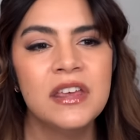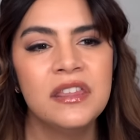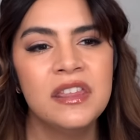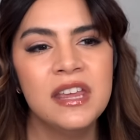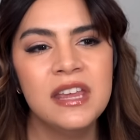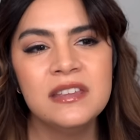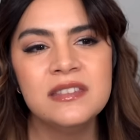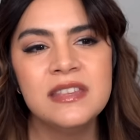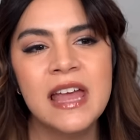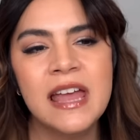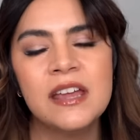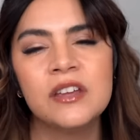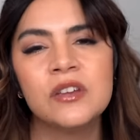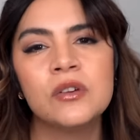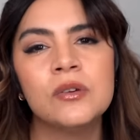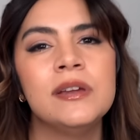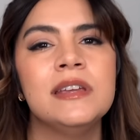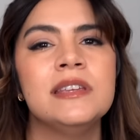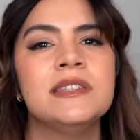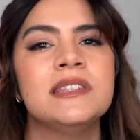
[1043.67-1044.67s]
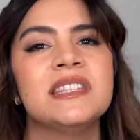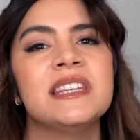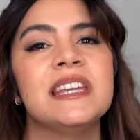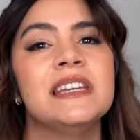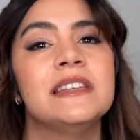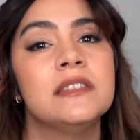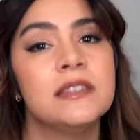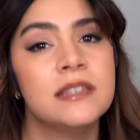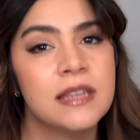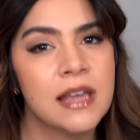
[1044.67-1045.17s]
Things that increase
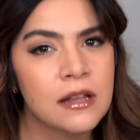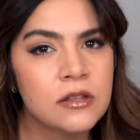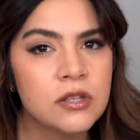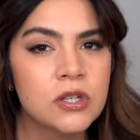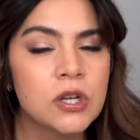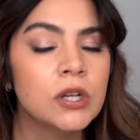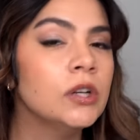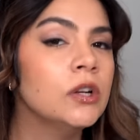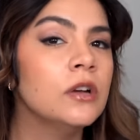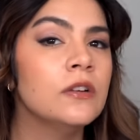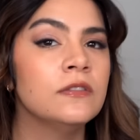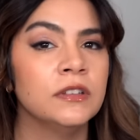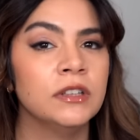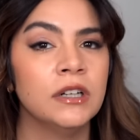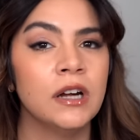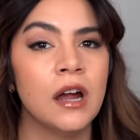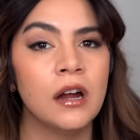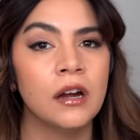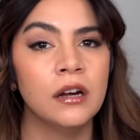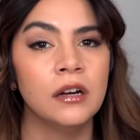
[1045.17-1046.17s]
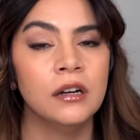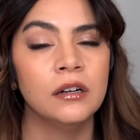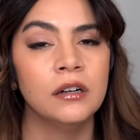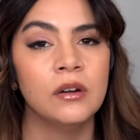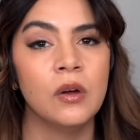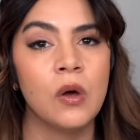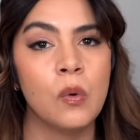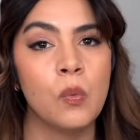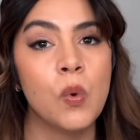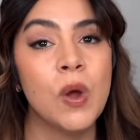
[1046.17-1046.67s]
skin cell turnover
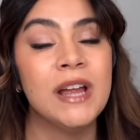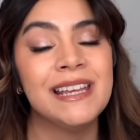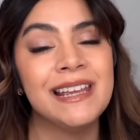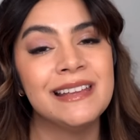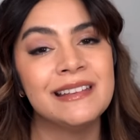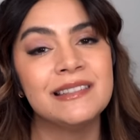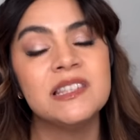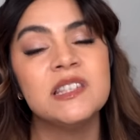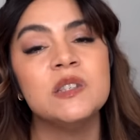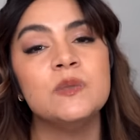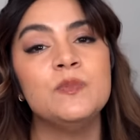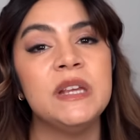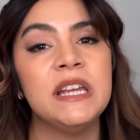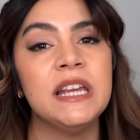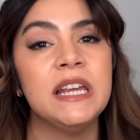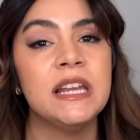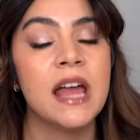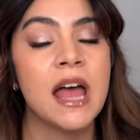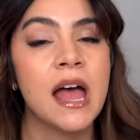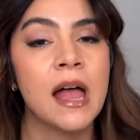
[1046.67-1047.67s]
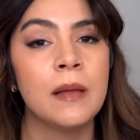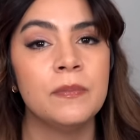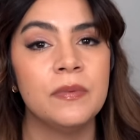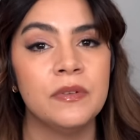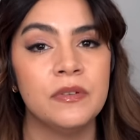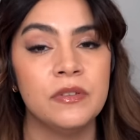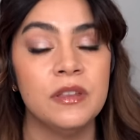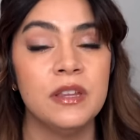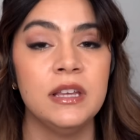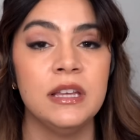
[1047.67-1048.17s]
are what can speed up
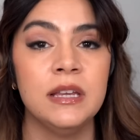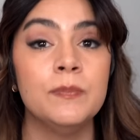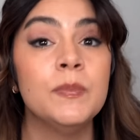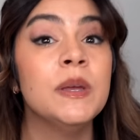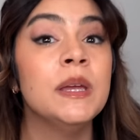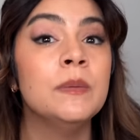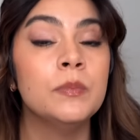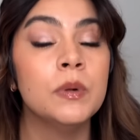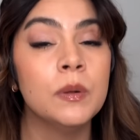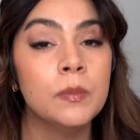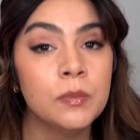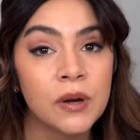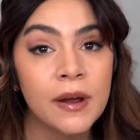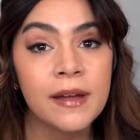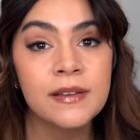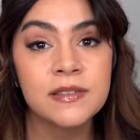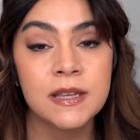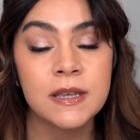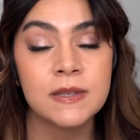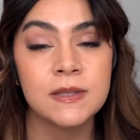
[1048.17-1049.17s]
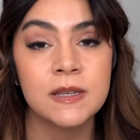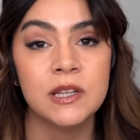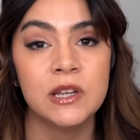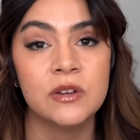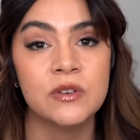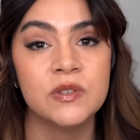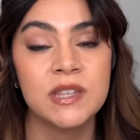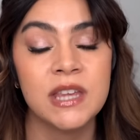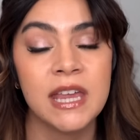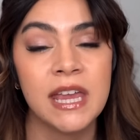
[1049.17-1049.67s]
the pimple process in
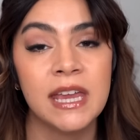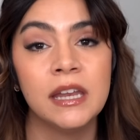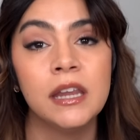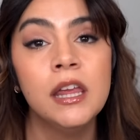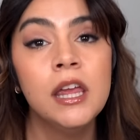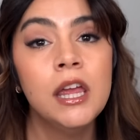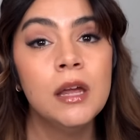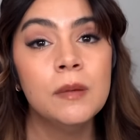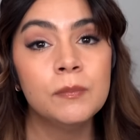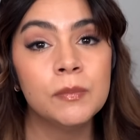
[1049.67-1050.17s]
your skin.